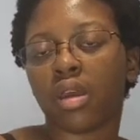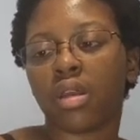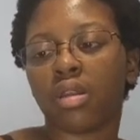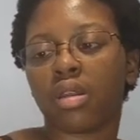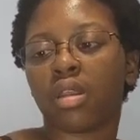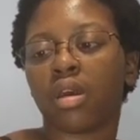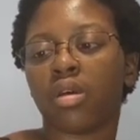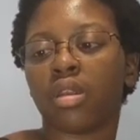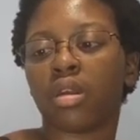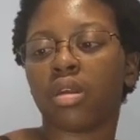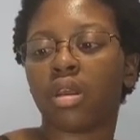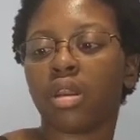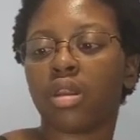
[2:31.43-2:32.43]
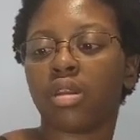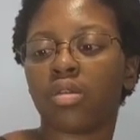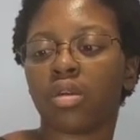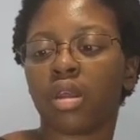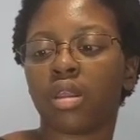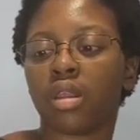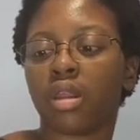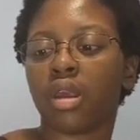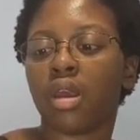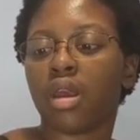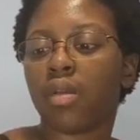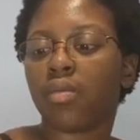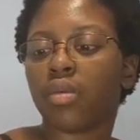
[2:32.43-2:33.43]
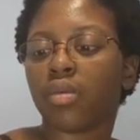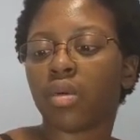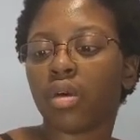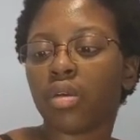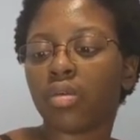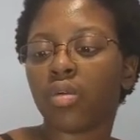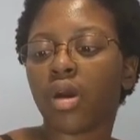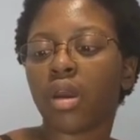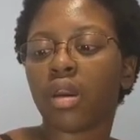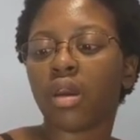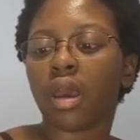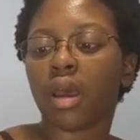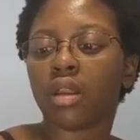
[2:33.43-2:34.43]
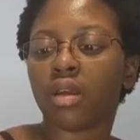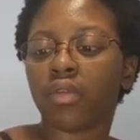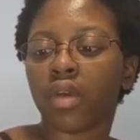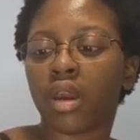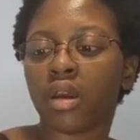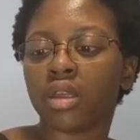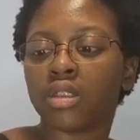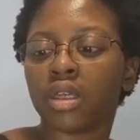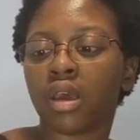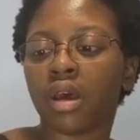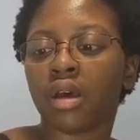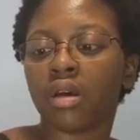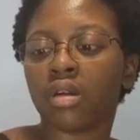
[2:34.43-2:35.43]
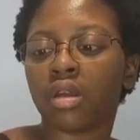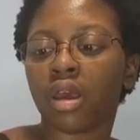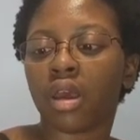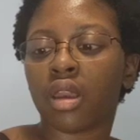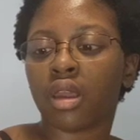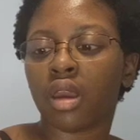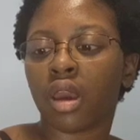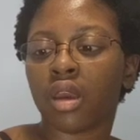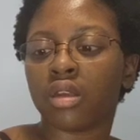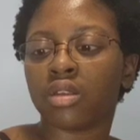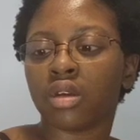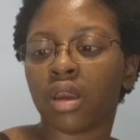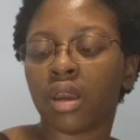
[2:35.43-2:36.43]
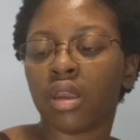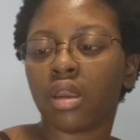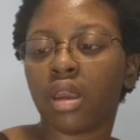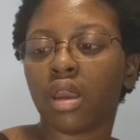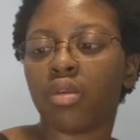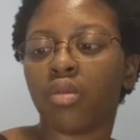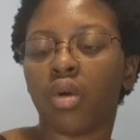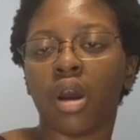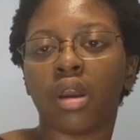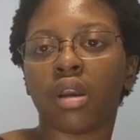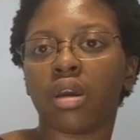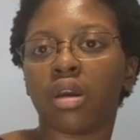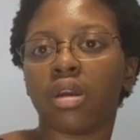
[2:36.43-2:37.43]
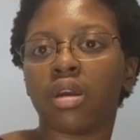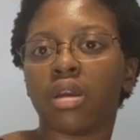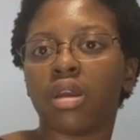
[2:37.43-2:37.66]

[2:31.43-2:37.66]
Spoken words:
so that it is just rose water, aloe vera gel, honey hydrate, and water.